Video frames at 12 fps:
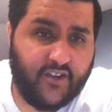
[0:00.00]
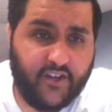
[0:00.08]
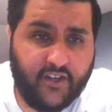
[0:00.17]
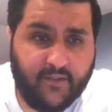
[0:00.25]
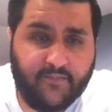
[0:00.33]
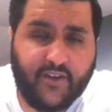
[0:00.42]
I
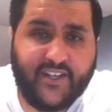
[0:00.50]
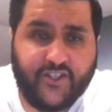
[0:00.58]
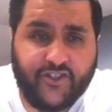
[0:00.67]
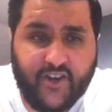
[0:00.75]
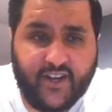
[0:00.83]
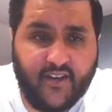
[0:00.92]
could upgrade
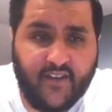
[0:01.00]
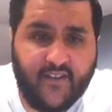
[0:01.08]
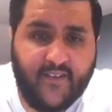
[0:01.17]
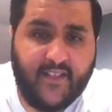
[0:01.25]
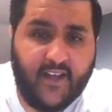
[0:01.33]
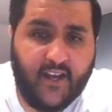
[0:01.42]
Trent
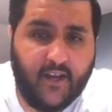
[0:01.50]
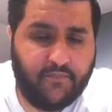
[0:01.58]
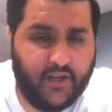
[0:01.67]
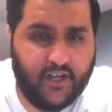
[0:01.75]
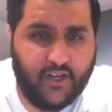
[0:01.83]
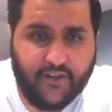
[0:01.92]
by
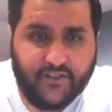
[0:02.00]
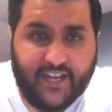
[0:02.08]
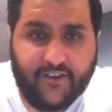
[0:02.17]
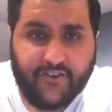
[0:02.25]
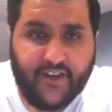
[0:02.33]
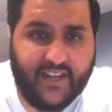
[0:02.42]

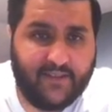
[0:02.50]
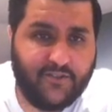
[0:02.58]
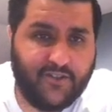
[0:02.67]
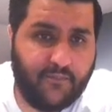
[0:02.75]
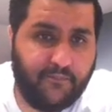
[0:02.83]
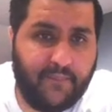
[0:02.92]
downgrading him
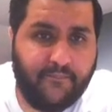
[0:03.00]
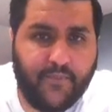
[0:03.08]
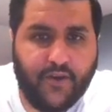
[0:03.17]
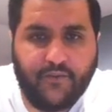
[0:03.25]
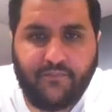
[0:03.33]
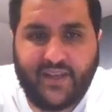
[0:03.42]
to
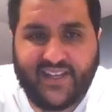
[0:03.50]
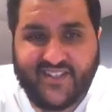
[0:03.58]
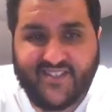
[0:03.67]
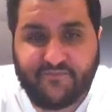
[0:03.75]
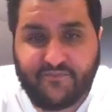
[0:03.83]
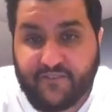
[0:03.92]
Mbembo,
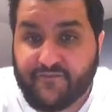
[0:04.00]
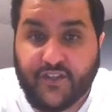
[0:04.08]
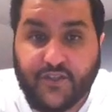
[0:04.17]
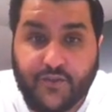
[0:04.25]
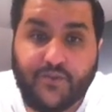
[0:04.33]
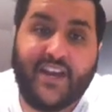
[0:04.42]
because
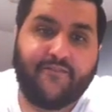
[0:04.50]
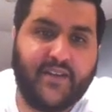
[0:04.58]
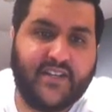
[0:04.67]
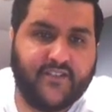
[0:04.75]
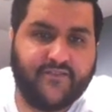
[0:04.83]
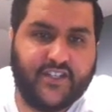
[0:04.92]
Brentford do have
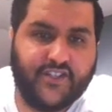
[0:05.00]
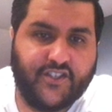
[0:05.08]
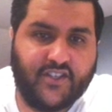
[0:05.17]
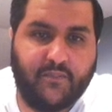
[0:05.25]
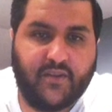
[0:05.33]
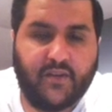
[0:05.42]
better
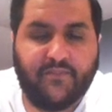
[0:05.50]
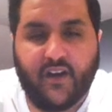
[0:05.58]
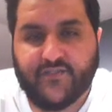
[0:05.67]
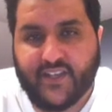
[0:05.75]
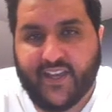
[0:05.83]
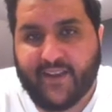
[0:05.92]
fixtures coming up
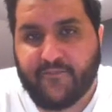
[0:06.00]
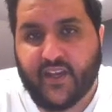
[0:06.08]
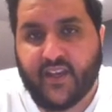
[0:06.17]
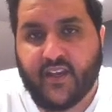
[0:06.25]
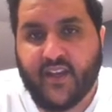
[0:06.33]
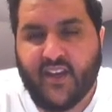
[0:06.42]
after game
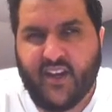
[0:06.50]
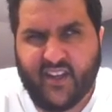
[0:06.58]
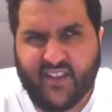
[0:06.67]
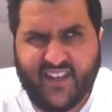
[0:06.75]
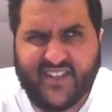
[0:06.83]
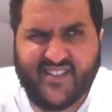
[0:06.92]
week. I
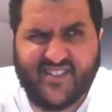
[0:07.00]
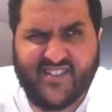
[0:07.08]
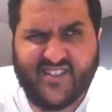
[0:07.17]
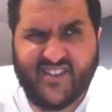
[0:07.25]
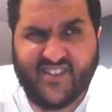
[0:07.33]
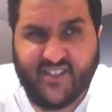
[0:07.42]
think
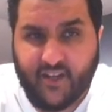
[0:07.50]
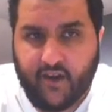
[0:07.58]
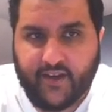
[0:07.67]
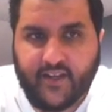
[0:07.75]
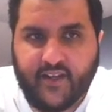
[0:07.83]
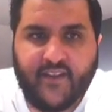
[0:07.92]
it's
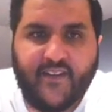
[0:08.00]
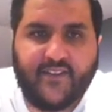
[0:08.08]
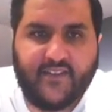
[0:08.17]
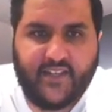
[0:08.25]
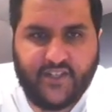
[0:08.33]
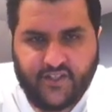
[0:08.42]
9.
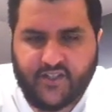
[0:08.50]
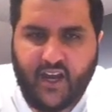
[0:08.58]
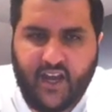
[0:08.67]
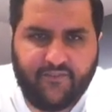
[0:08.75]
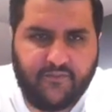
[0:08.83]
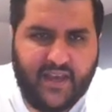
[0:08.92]
They should
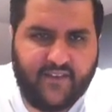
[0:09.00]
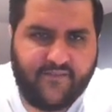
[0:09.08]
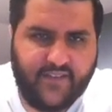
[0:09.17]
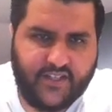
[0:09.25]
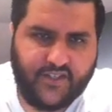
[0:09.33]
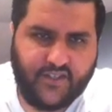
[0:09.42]
start having better
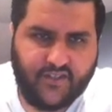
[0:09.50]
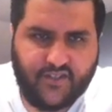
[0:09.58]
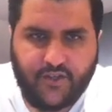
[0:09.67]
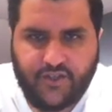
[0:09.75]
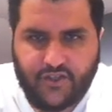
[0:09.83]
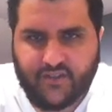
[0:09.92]
fixtures.
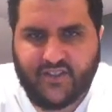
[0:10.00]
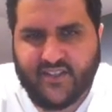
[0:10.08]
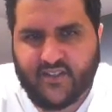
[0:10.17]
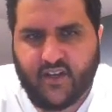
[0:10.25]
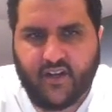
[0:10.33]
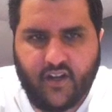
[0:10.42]
So Jota
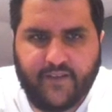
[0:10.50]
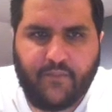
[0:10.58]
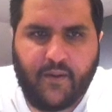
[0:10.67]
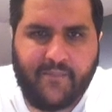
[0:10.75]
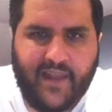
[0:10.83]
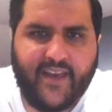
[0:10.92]
is kind of like
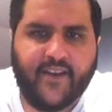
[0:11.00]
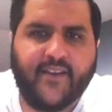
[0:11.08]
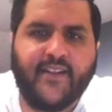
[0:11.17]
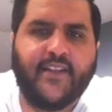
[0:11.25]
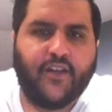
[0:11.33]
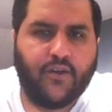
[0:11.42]
my player
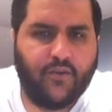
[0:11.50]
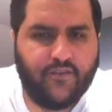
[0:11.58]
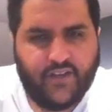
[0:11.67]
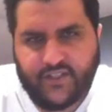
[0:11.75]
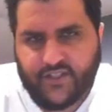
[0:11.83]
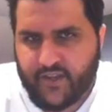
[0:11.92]
who,
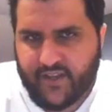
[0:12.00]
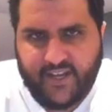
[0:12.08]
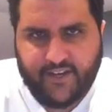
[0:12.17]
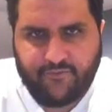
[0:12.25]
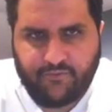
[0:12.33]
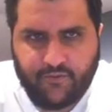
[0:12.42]
if I don't get
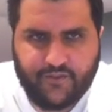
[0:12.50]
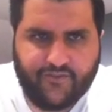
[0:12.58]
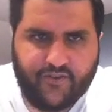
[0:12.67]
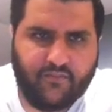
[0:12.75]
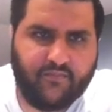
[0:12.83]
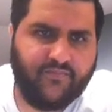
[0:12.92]
any rewards
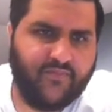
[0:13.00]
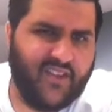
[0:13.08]
from,